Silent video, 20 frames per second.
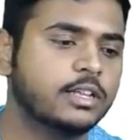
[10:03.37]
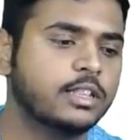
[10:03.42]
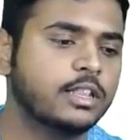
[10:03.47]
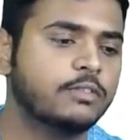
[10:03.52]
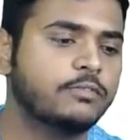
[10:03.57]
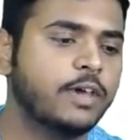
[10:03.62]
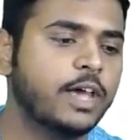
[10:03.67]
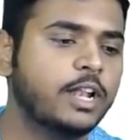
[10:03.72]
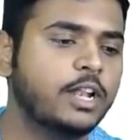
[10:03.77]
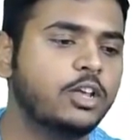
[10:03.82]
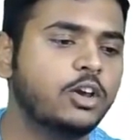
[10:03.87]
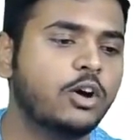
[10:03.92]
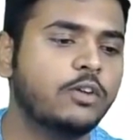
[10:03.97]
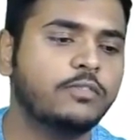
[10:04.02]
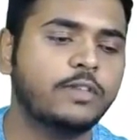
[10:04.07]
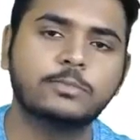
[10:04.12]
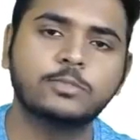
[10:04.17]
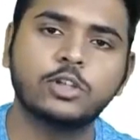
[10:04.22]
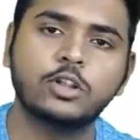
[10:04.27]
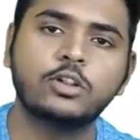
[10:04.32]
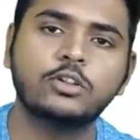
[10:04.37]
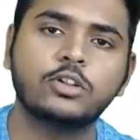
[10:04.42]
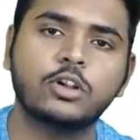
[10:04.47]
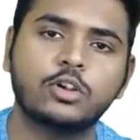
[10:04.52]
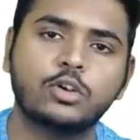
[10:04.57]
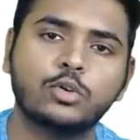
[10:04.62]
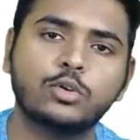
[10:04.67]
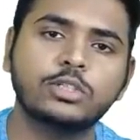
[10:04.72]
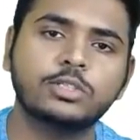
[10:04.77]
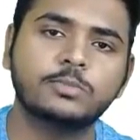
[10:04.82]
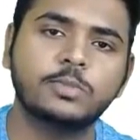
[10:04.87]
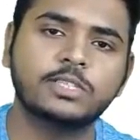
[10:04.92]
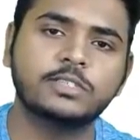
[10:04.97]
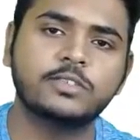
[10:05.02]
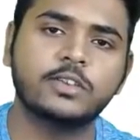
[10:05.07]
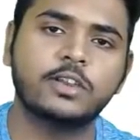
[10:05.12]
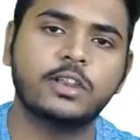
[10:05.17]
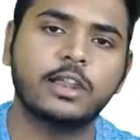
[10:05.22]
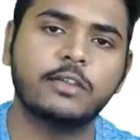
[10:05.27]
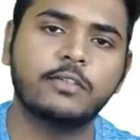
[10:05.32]
the value of absolute or true
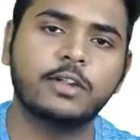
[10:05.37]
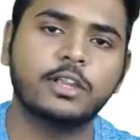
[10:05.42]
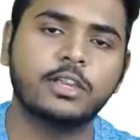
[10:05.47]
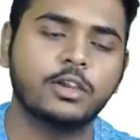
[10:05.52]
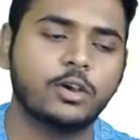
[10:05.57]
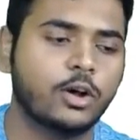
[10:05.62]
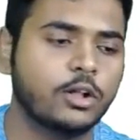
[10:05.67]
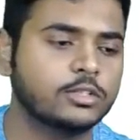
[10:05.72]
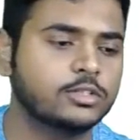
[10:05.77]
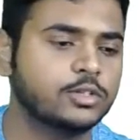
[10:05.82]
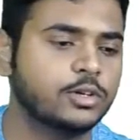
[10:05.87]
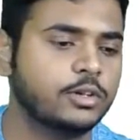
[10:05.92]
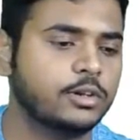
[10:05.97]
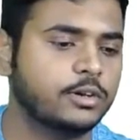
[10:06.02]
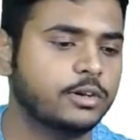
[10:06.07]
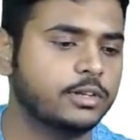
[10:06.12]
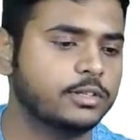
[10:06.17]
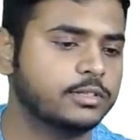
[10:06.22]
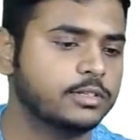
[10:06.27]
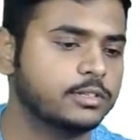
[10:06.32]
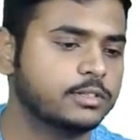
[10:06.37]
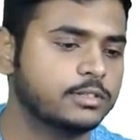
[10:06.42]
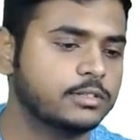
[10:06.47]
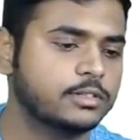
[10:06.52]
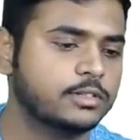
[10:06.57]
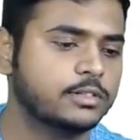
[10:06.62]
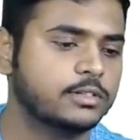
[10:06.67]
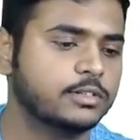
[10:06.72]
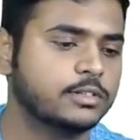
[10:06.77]
specific gravity also increases.